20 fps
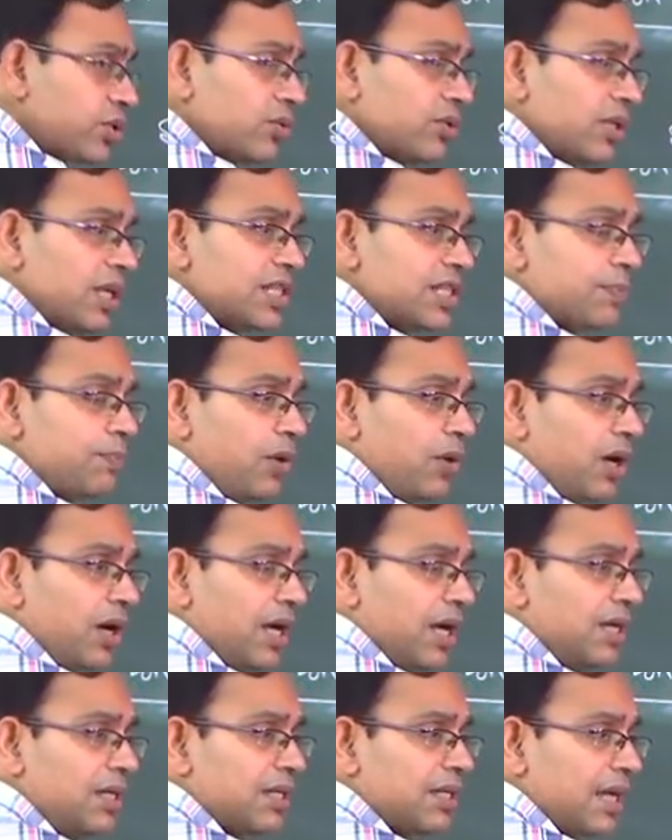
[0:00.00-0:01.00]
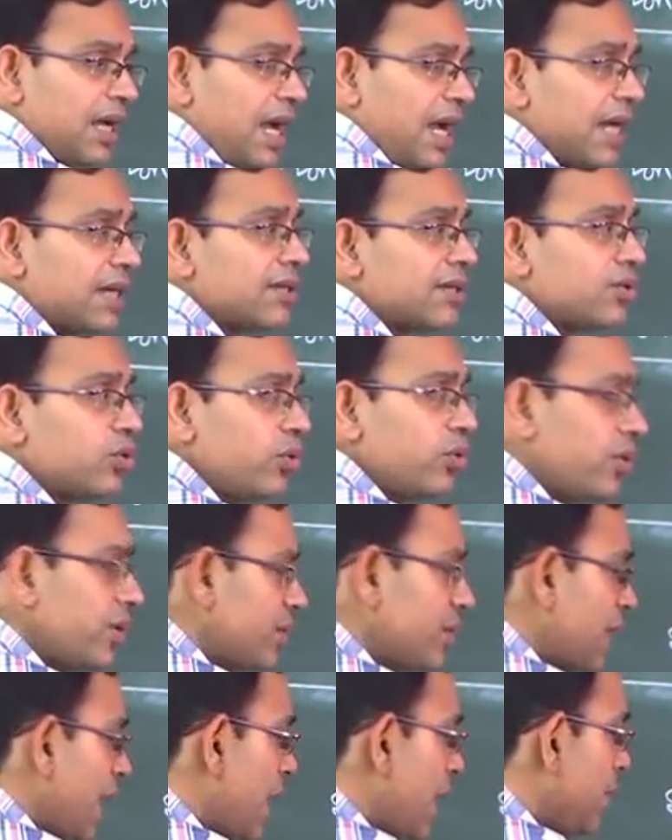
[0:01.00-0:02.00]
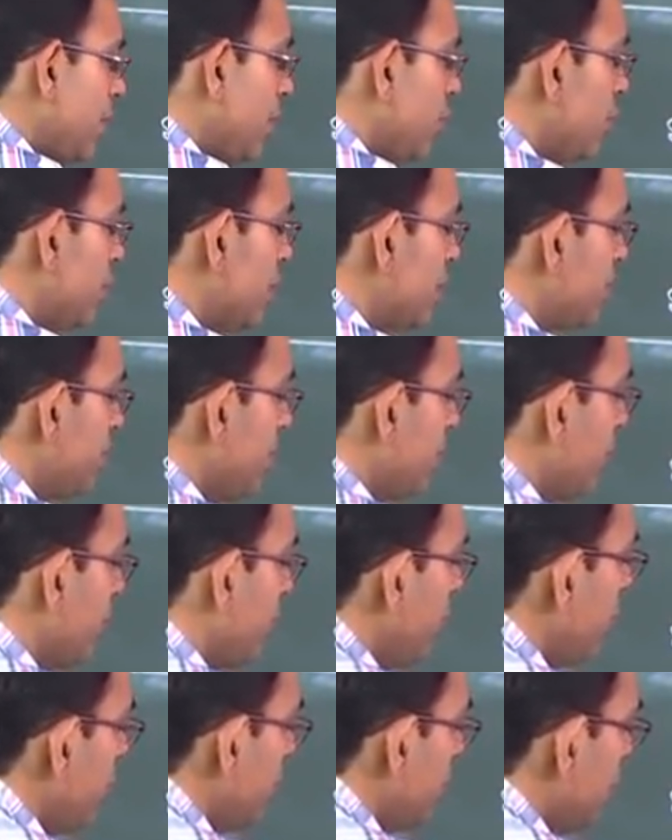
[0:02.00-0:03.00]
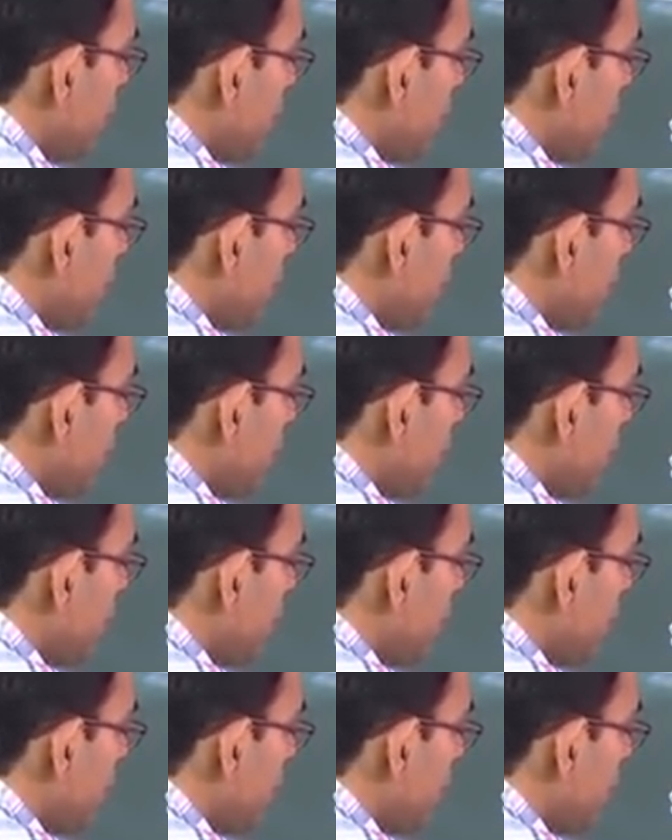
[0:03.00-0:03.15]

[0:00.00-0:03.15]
through this point at 2 time units before,